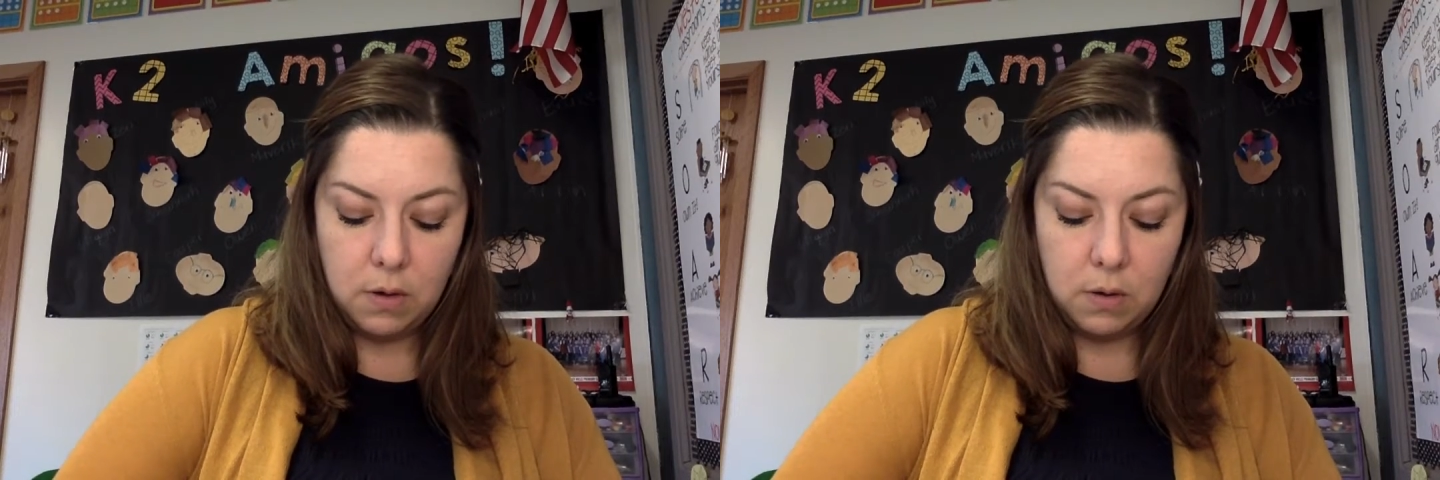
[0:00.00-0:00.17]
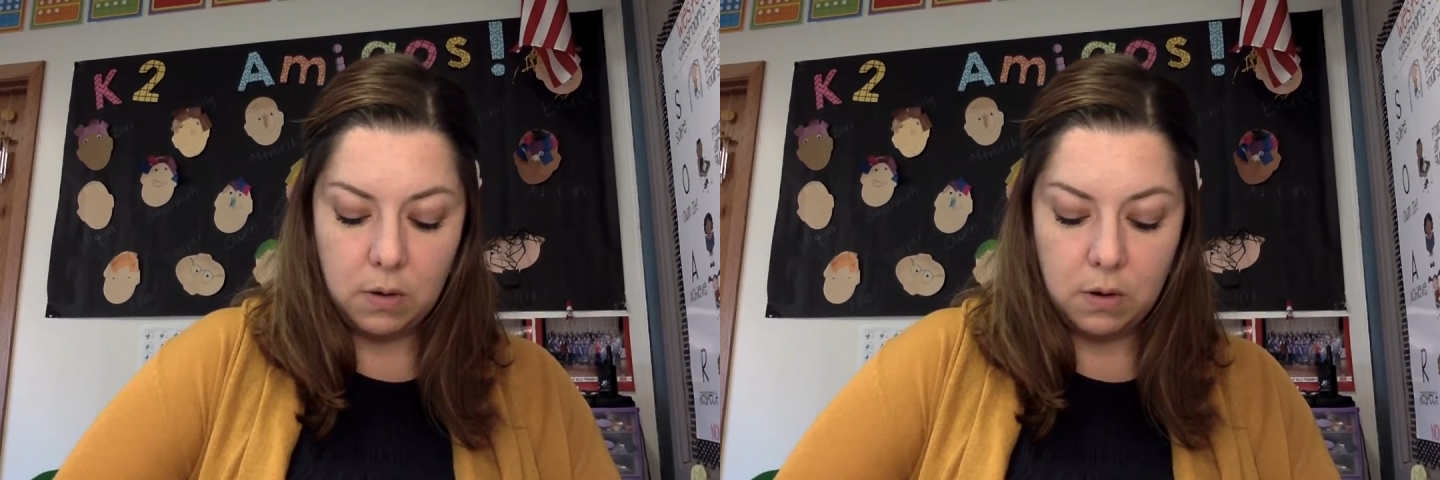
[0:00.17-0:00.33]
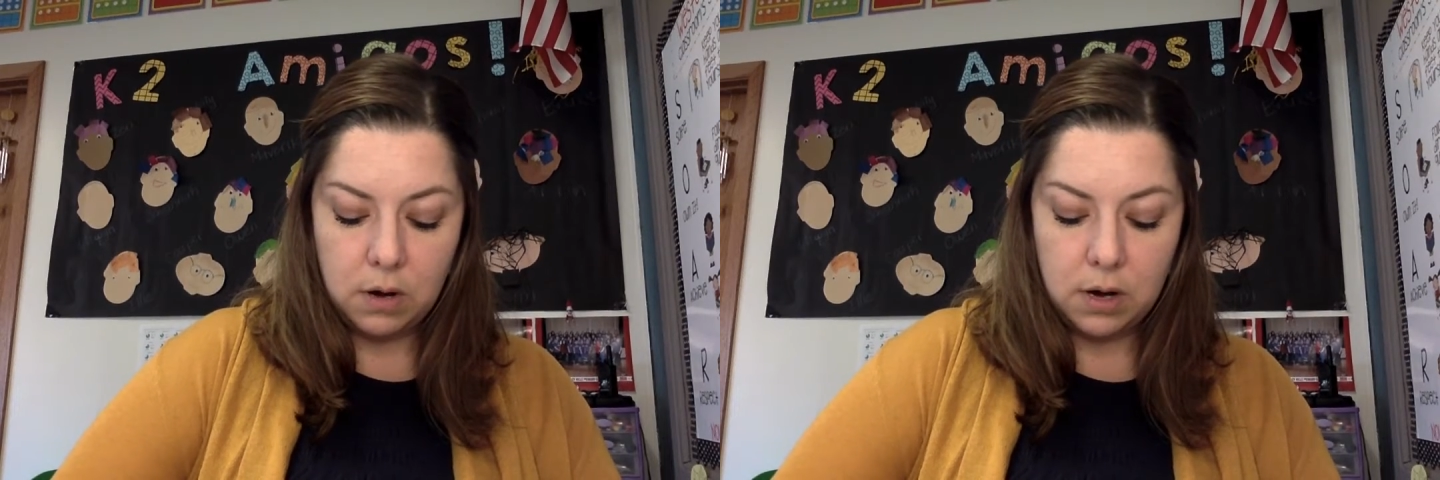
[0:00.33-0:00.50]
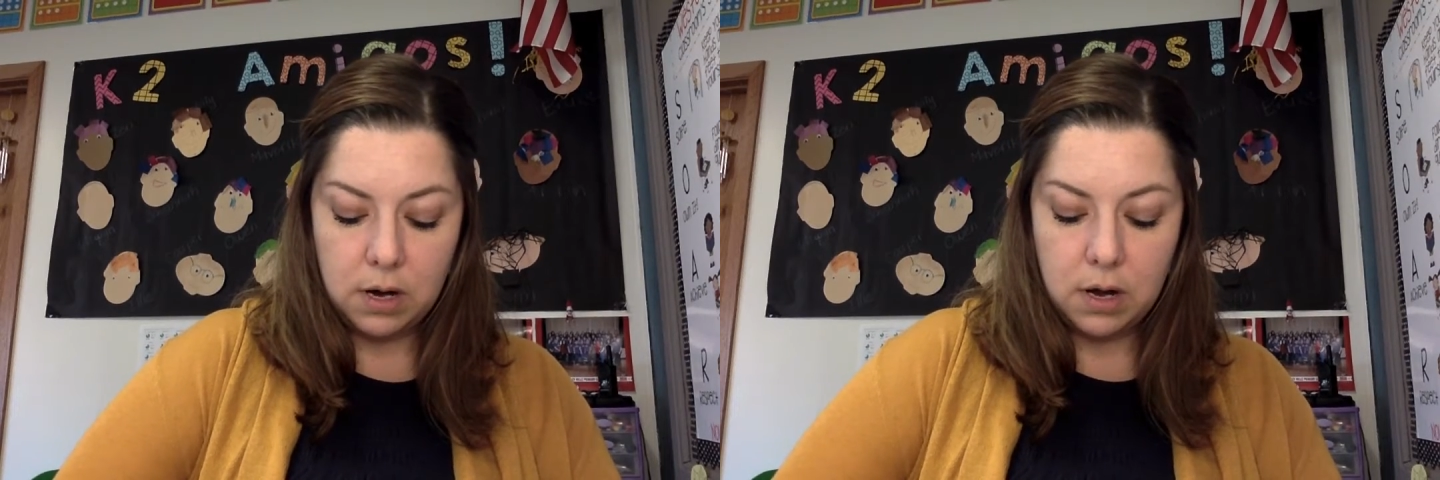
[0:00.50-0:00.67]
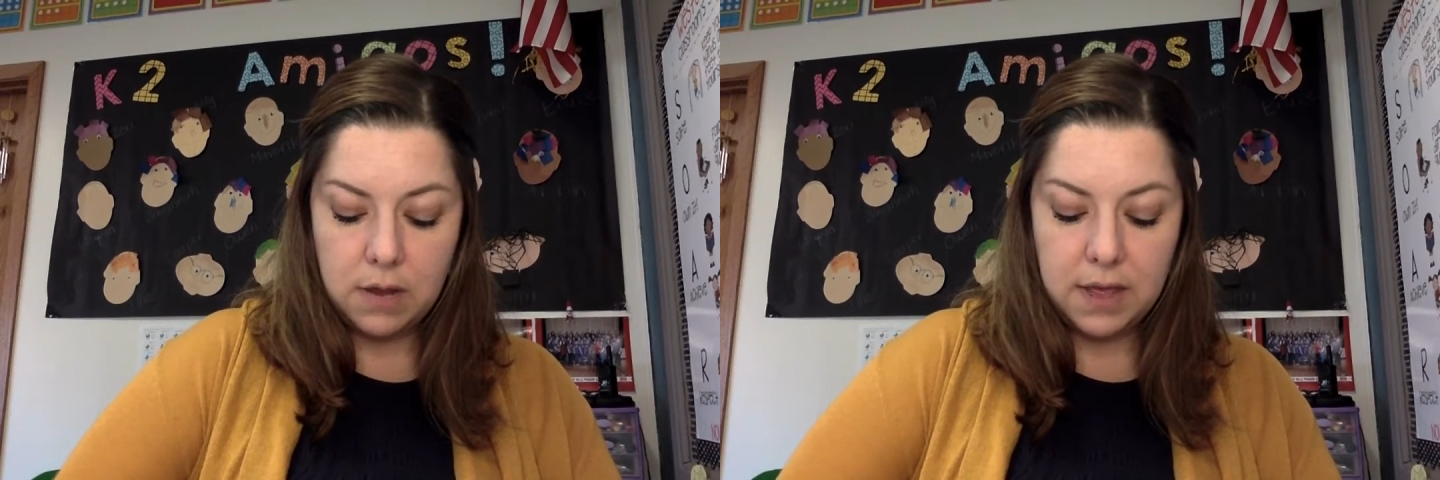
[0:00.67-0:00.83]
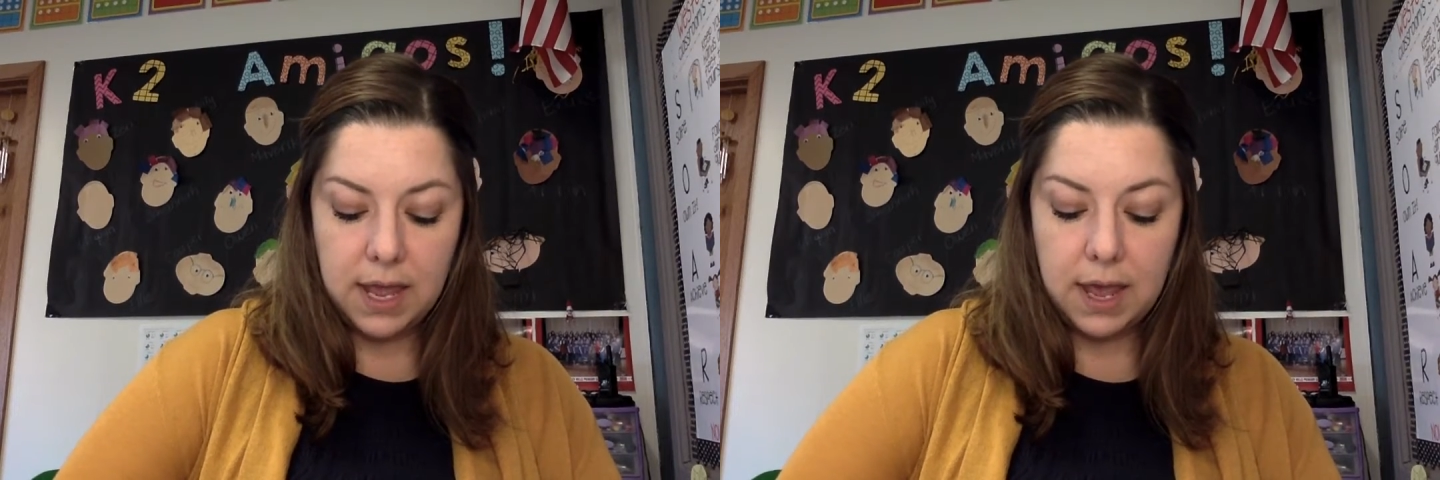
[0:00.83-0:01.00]

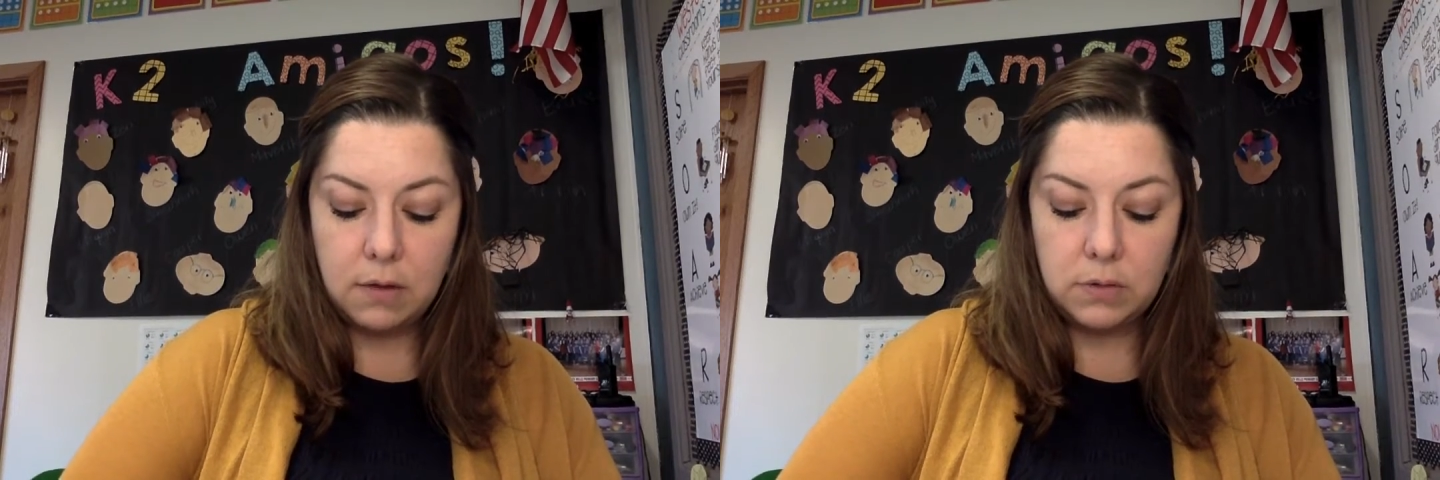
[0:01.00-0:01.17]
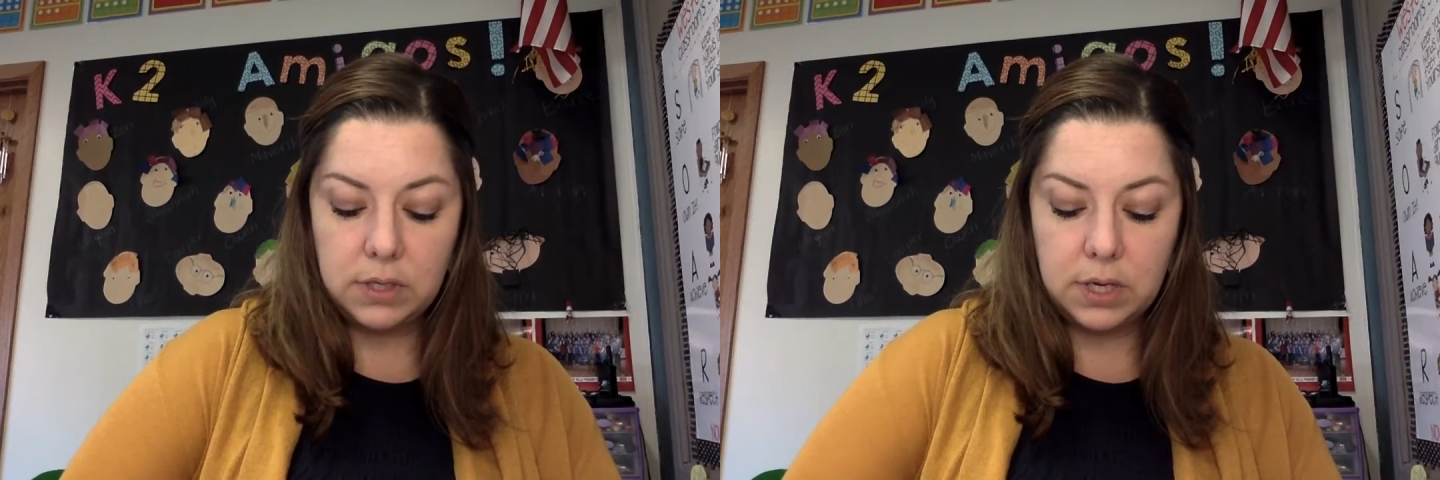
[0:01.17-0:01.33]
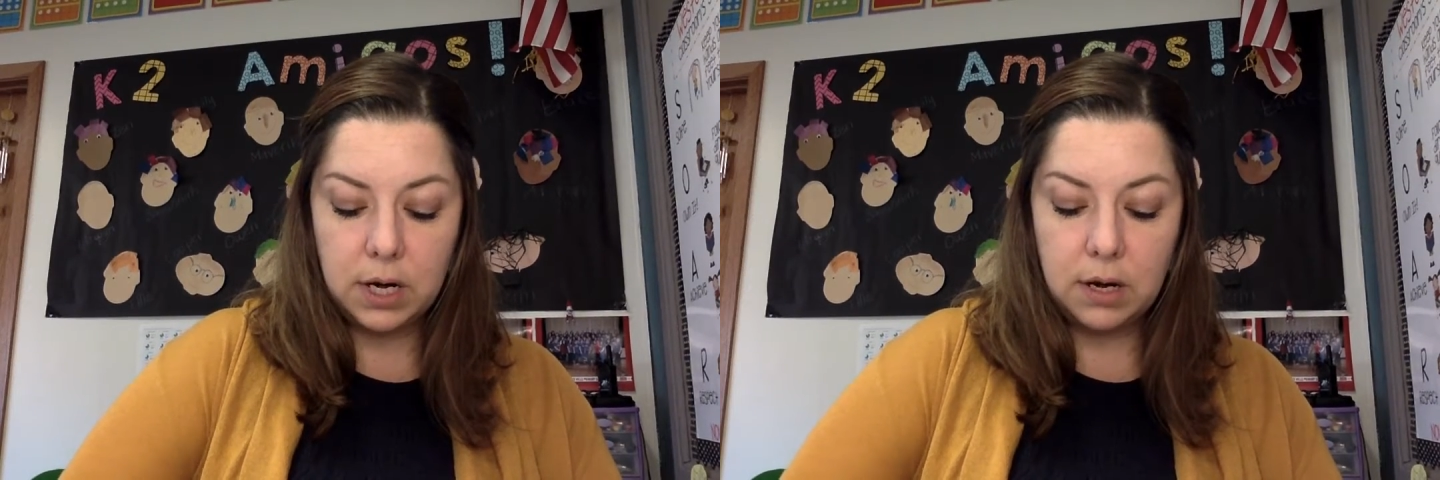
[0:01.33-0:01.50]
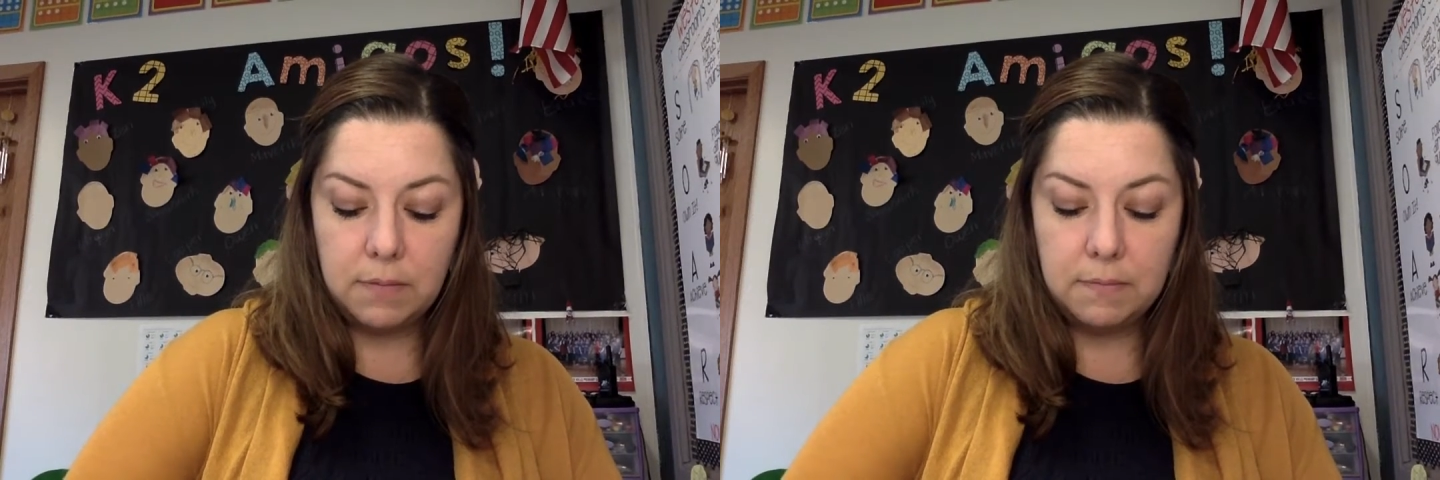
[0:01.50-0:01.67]
or the counter.